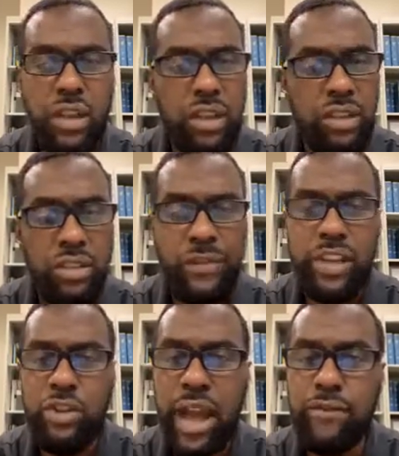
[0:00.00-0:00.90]
Sophia,
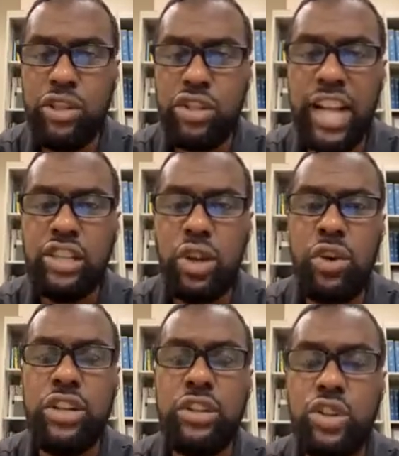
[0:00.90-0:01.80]
you have your slate.
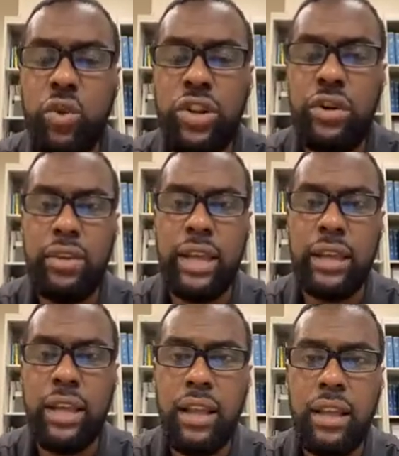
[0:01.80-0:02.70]
Tony, you're doing your
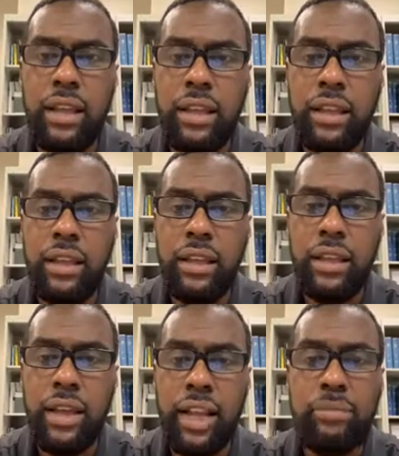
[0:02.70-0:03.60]
thing.
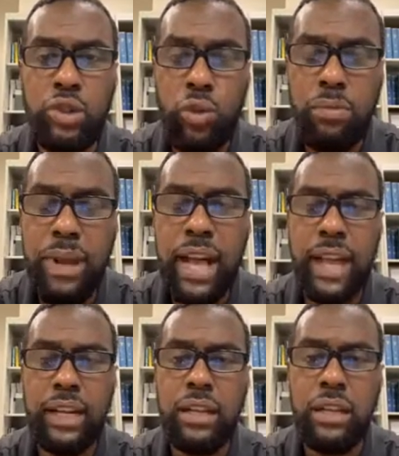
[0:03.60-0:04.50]
And I'm doing
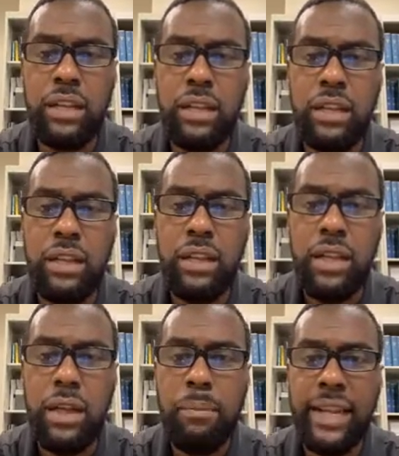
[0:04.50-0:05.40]
mine.
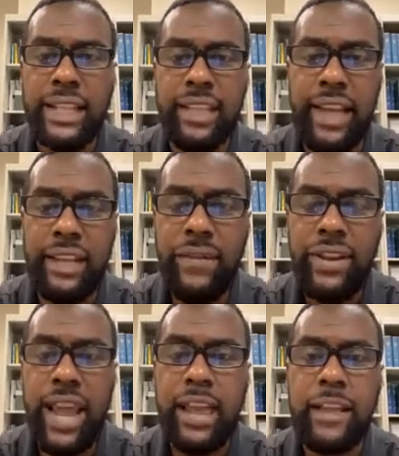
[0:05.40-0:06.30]
But at the end of the
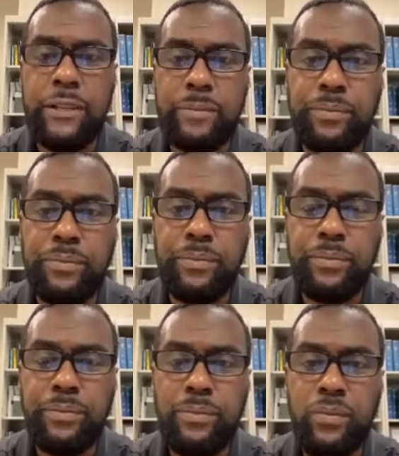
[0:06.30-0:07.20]
day,
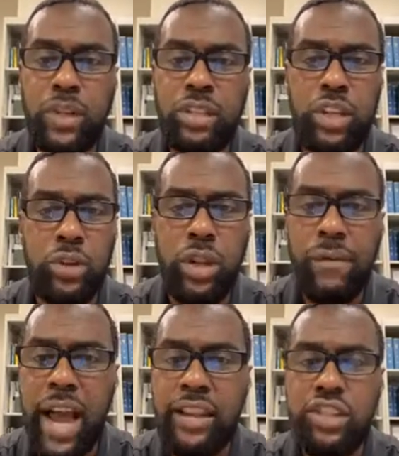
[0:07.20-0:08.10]
to
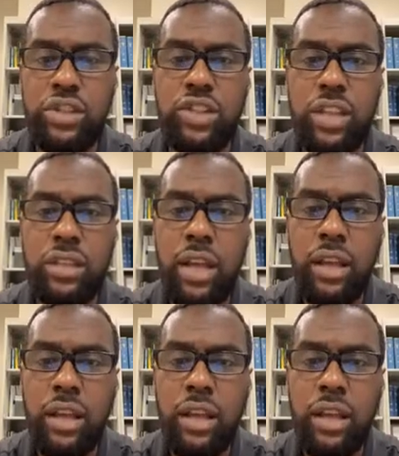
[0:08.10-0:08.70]
unify this union,